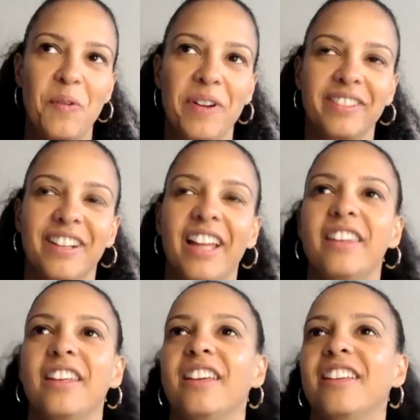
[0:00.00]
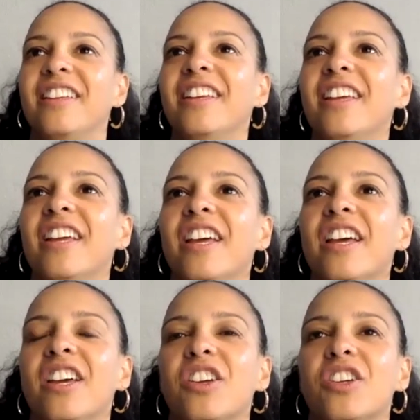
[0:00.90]
one. I think
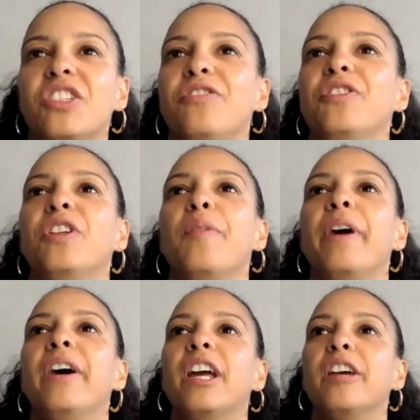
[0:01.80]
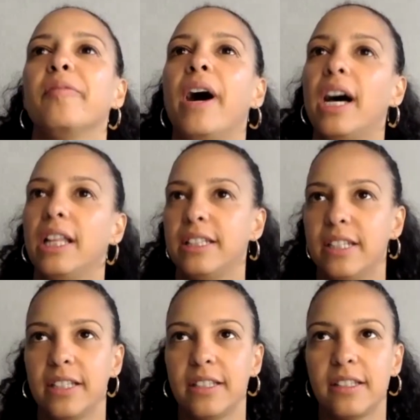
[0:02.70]
Because I feel about like
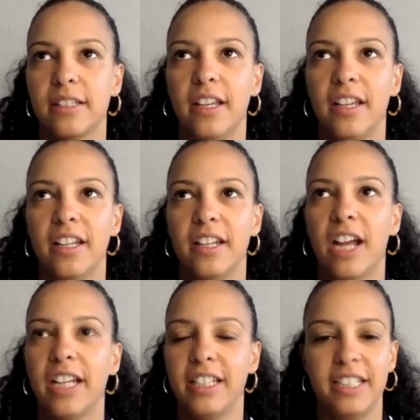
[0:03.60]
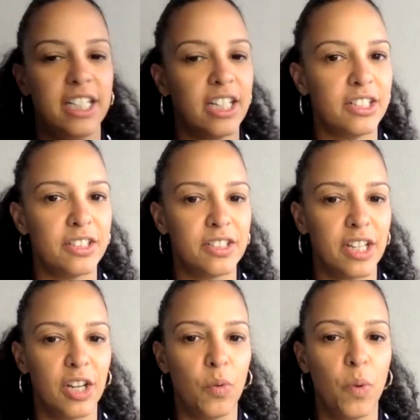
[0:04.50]
politics and ideas,
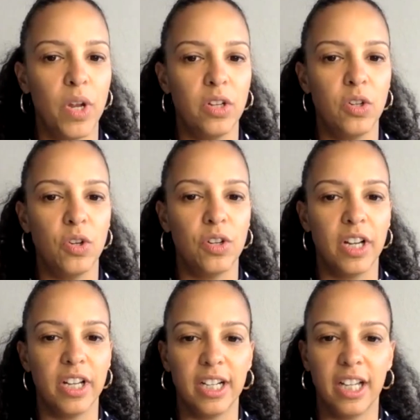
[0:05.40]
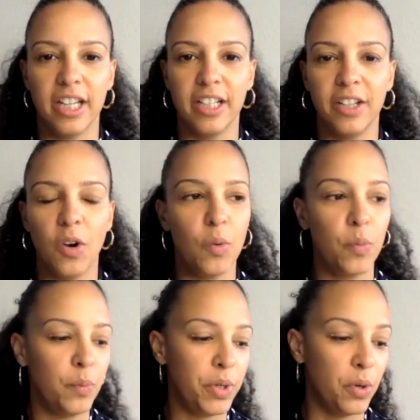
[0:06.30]
like when you're not aligned, or
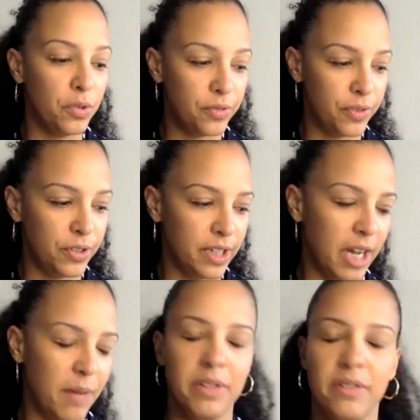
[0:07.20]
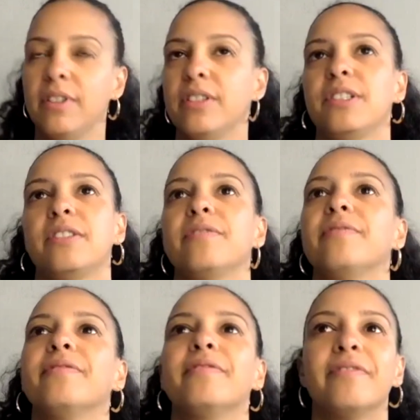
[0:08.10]
when we all feel like, I mean, there's
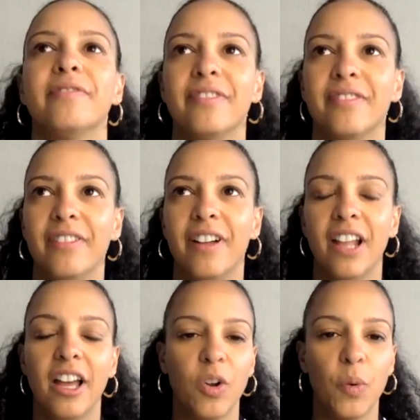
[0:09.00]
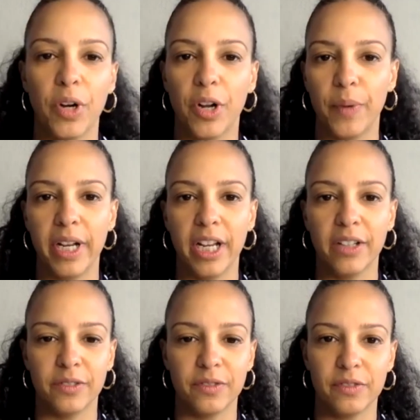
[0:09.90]
a lot going on right now,
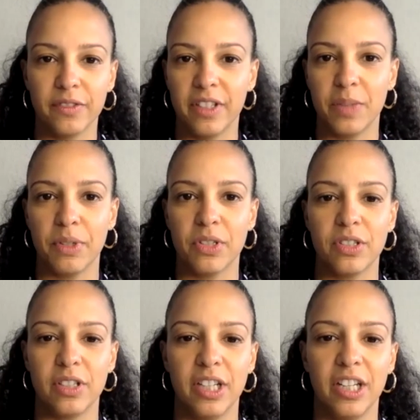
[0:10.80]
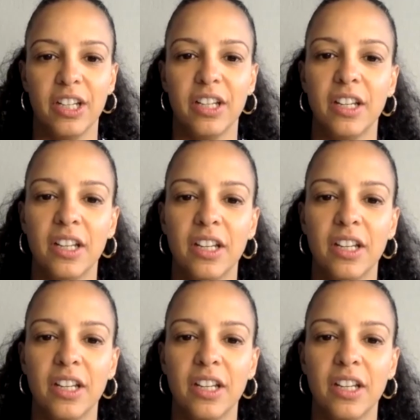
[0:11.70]
especially